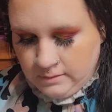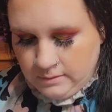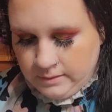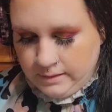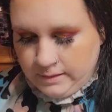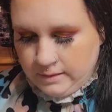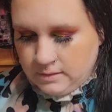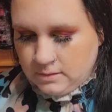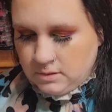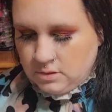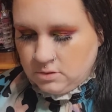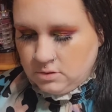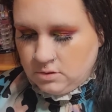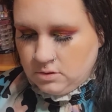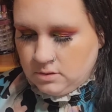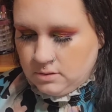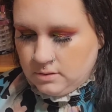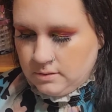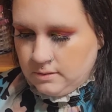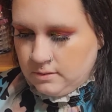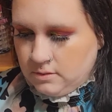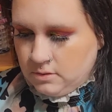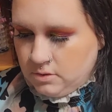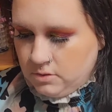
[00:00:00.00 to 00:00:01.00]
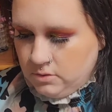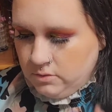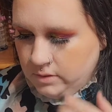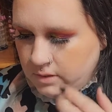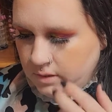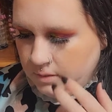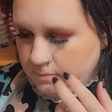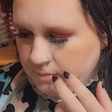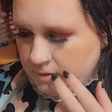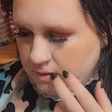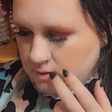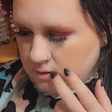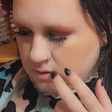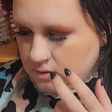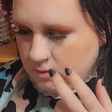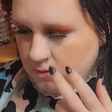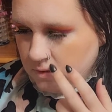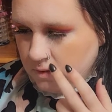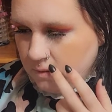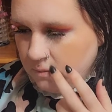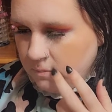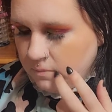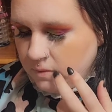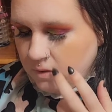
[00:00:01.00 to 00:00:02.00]
Like this is just, it's too deep. That's too
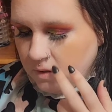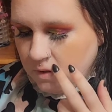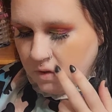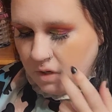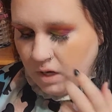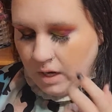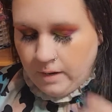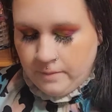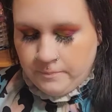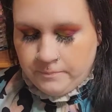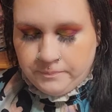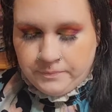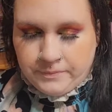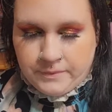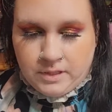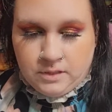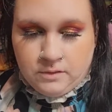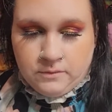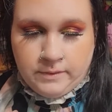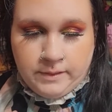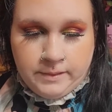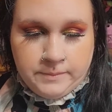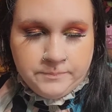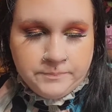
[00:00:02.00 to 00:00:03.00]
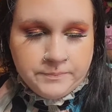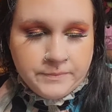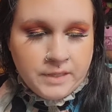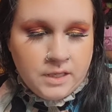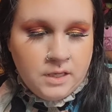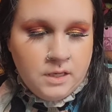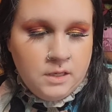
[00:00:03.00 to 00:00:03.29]
deep. Okay. All right.